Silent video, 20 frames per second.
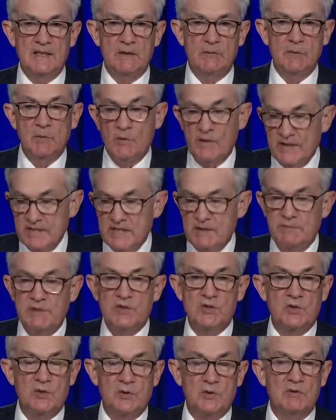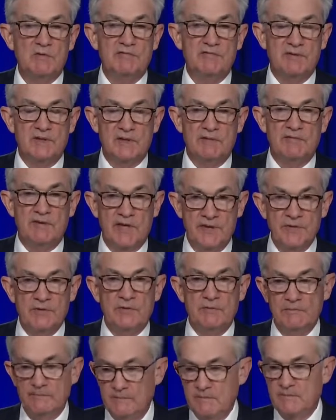We want it to be true of, of
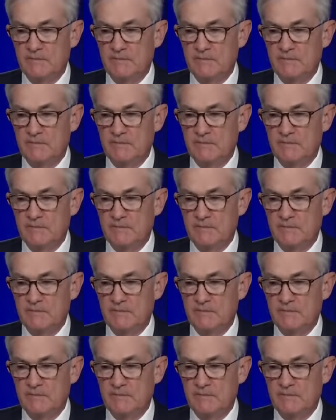other